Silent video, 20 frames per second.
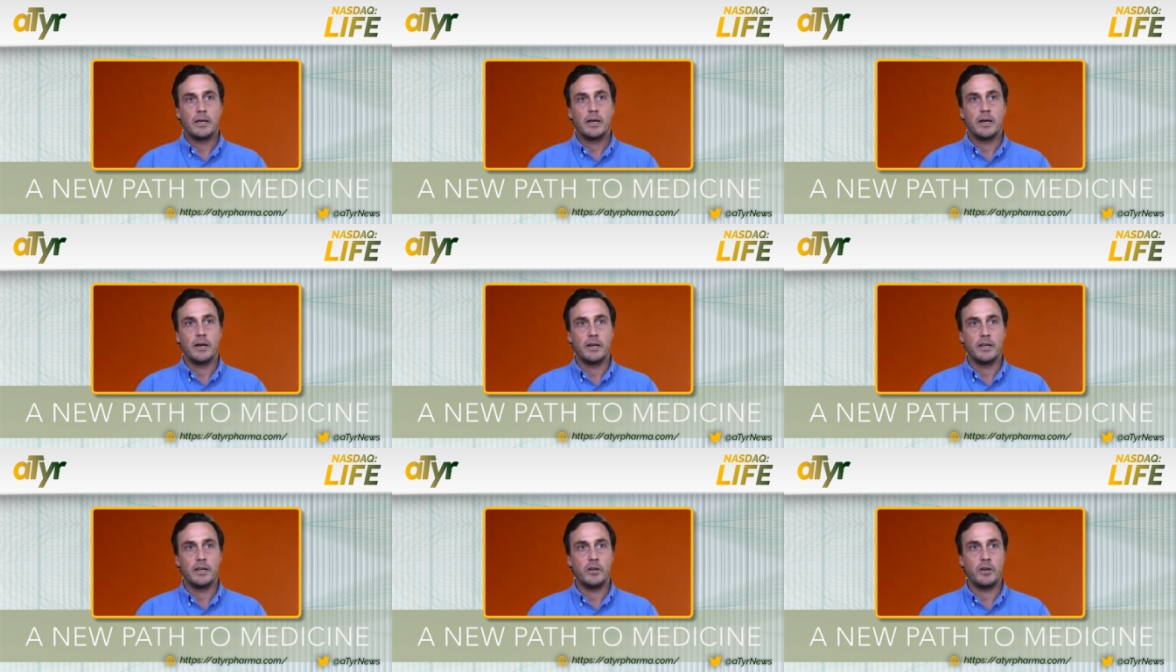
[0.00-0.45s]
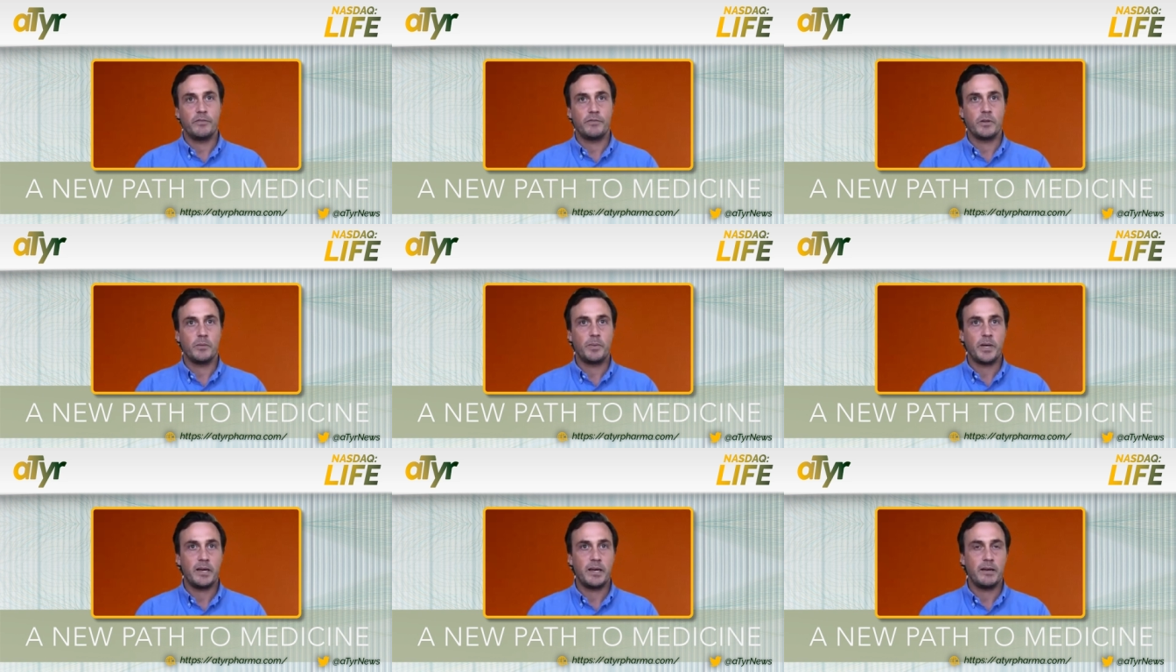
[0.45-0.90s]
uh, you have to
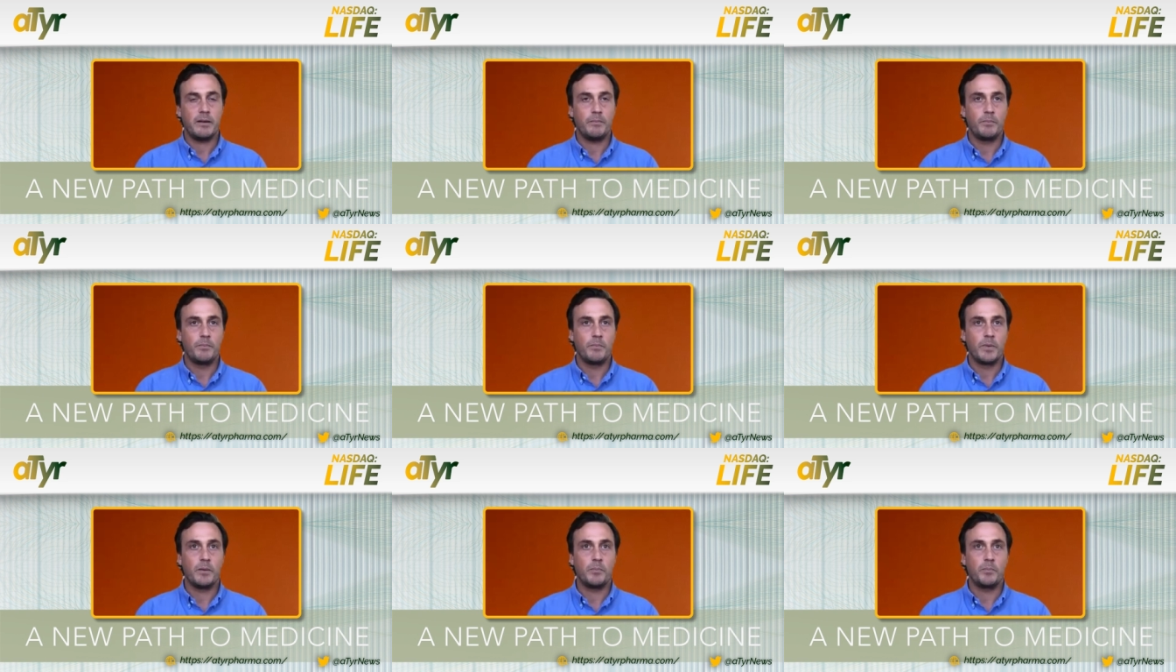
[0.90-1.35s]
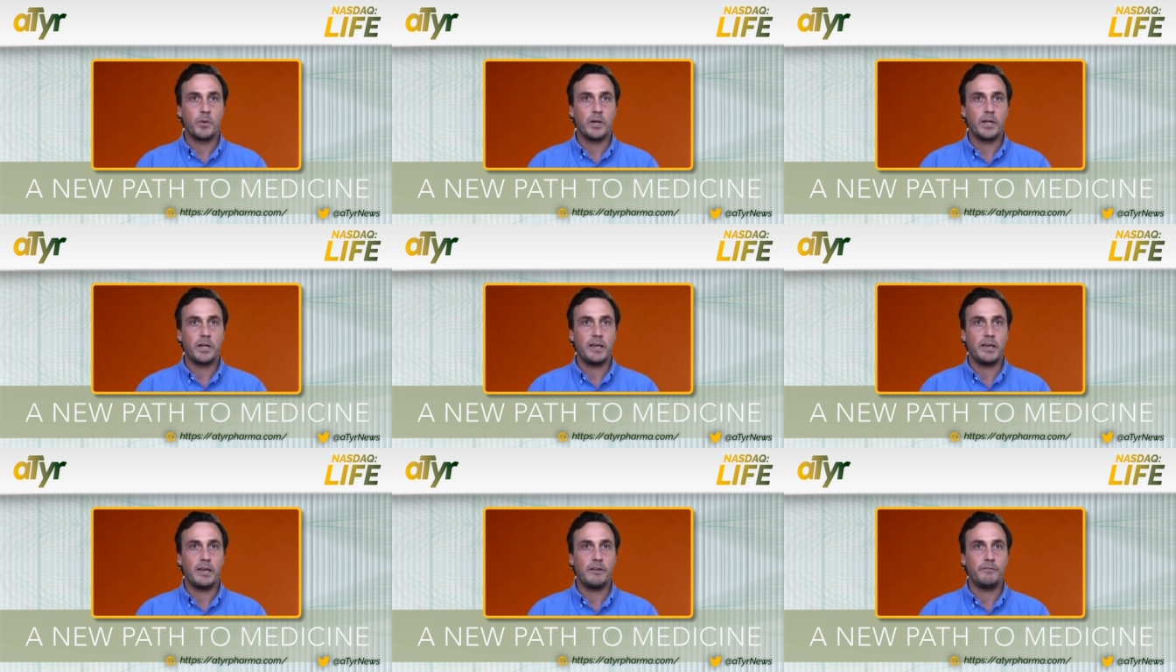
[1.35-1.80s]
pay a, a
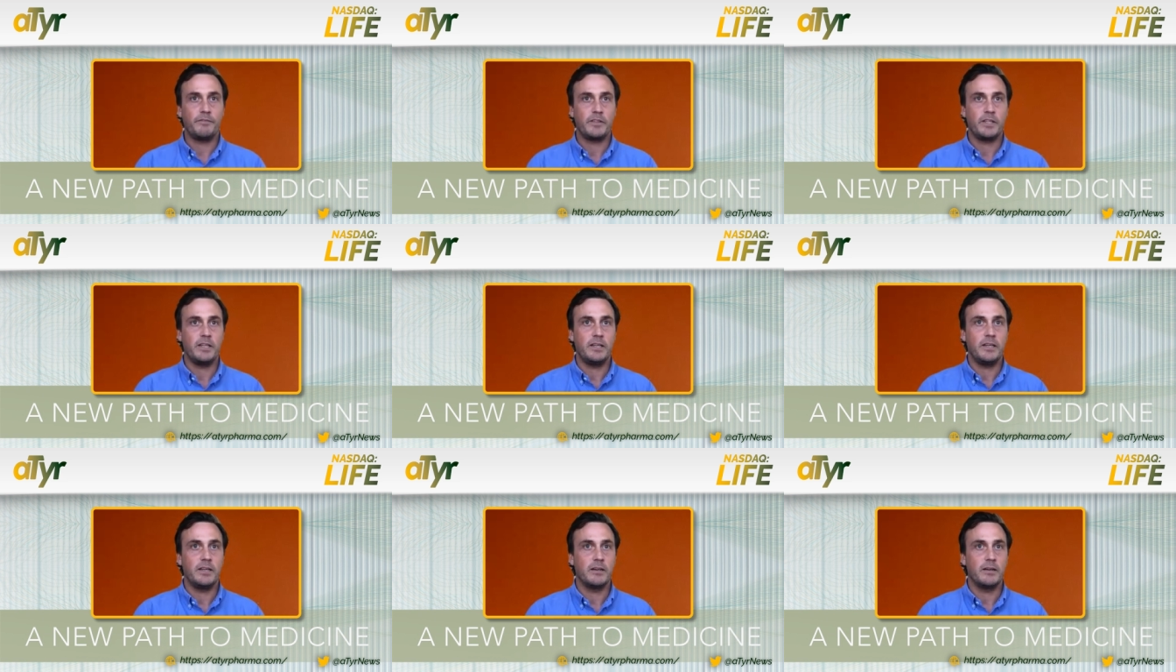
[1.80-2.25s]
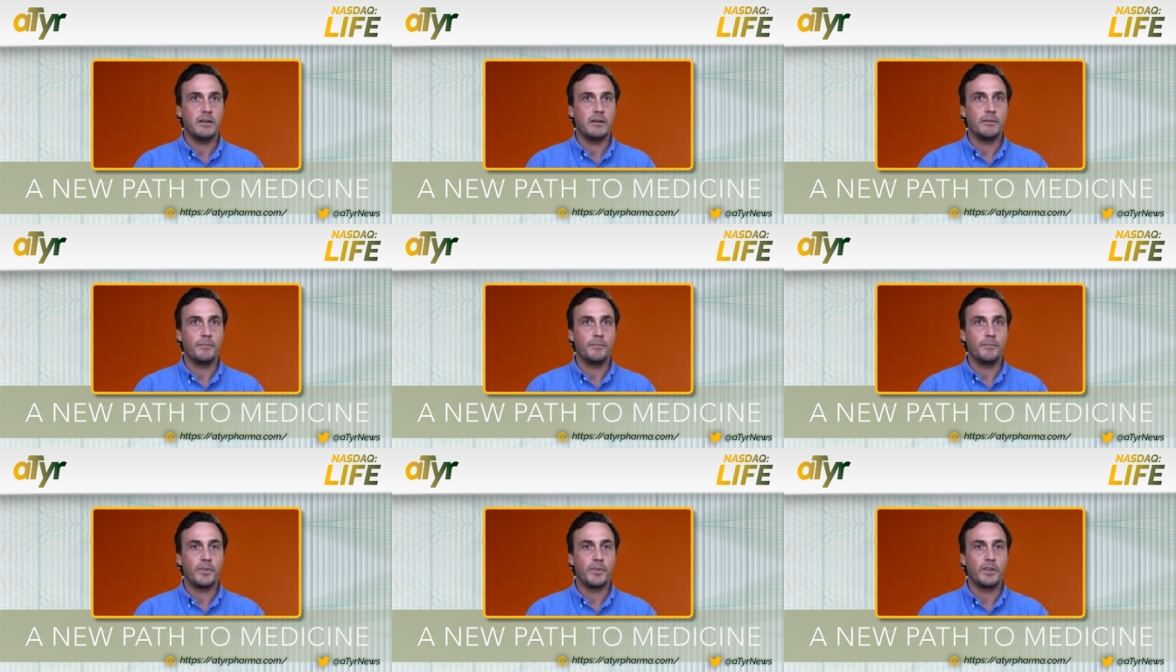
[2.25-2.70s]
pretty hefty
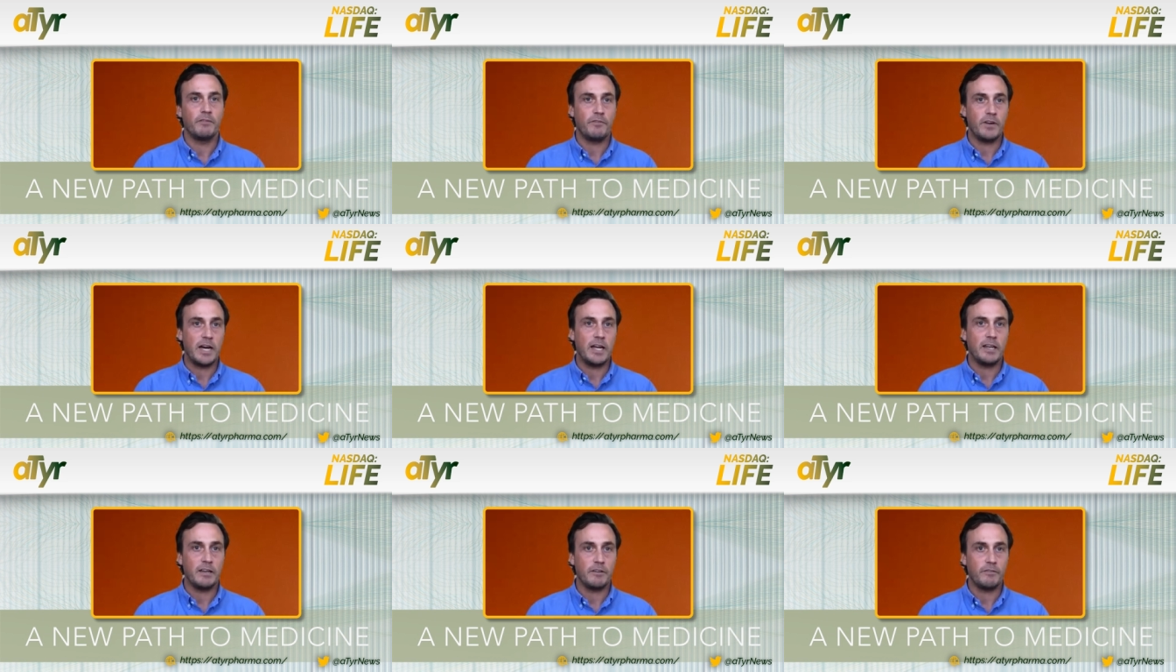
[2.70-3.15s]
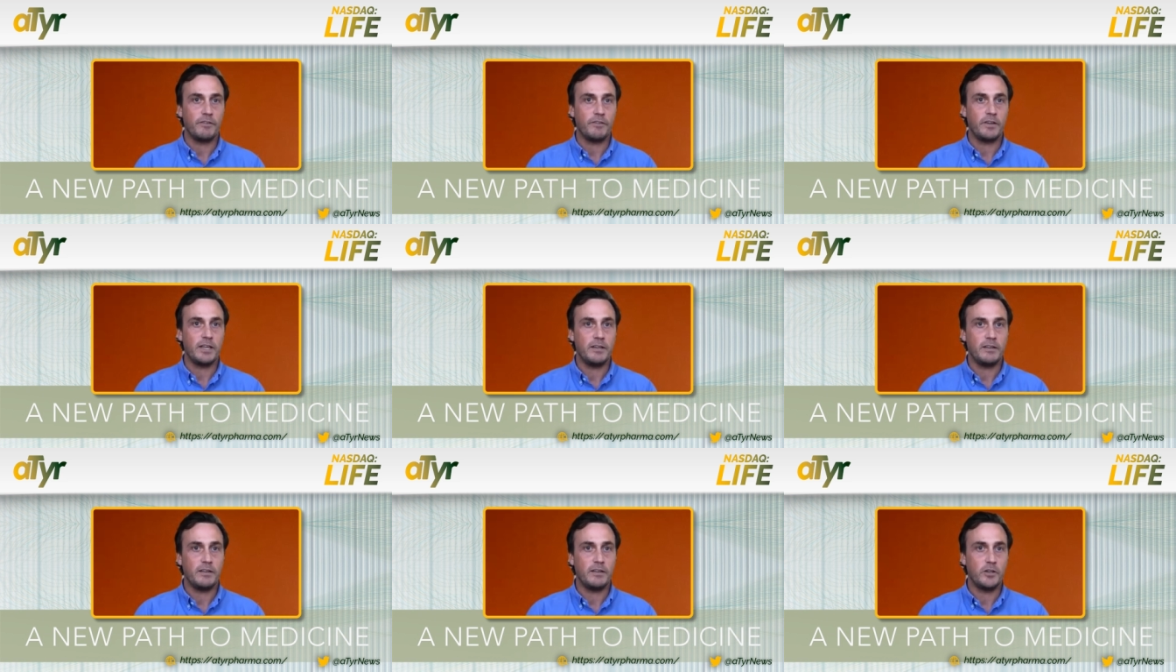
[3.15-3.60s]
um, filing
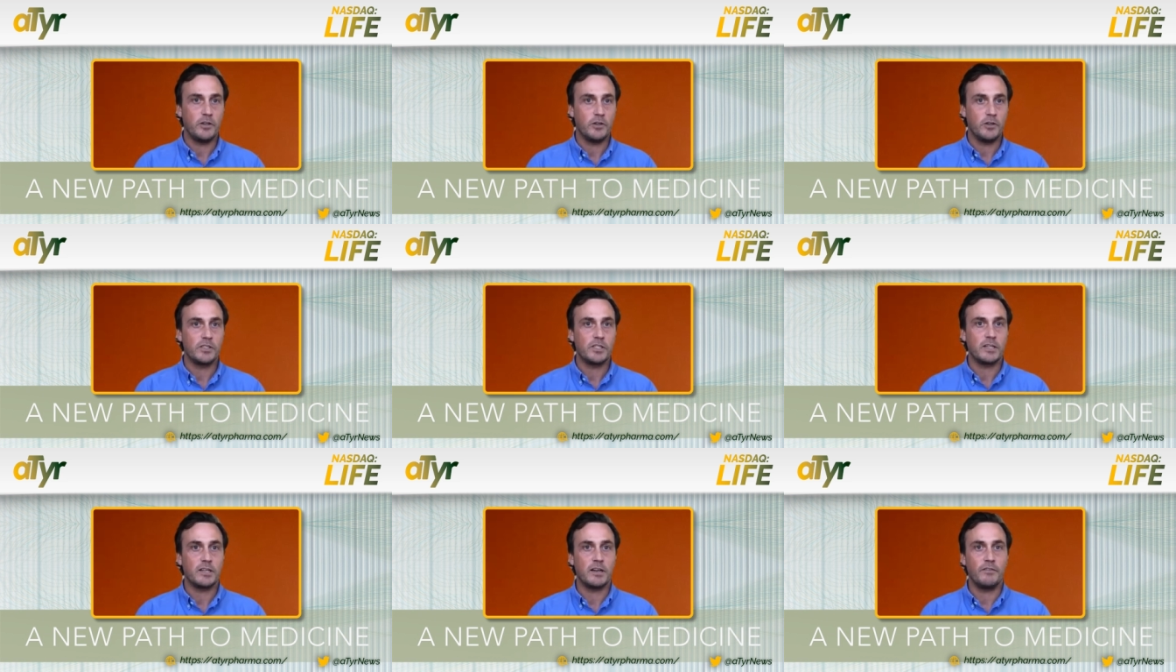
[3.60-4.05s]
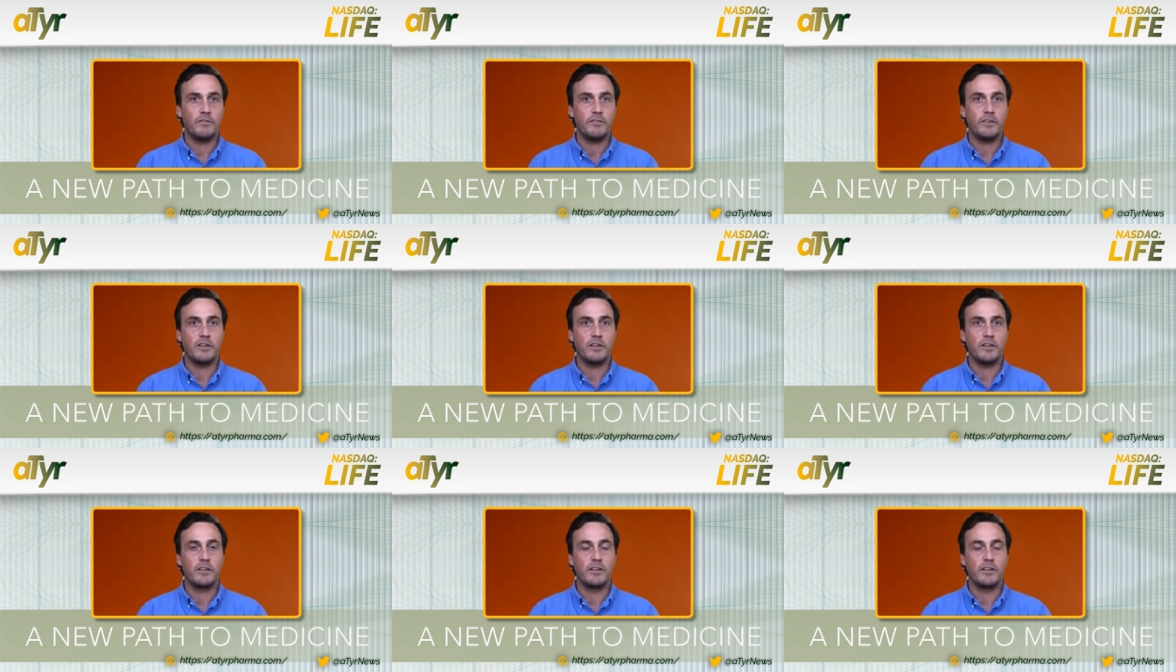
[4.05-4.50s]
fee, you know, to cover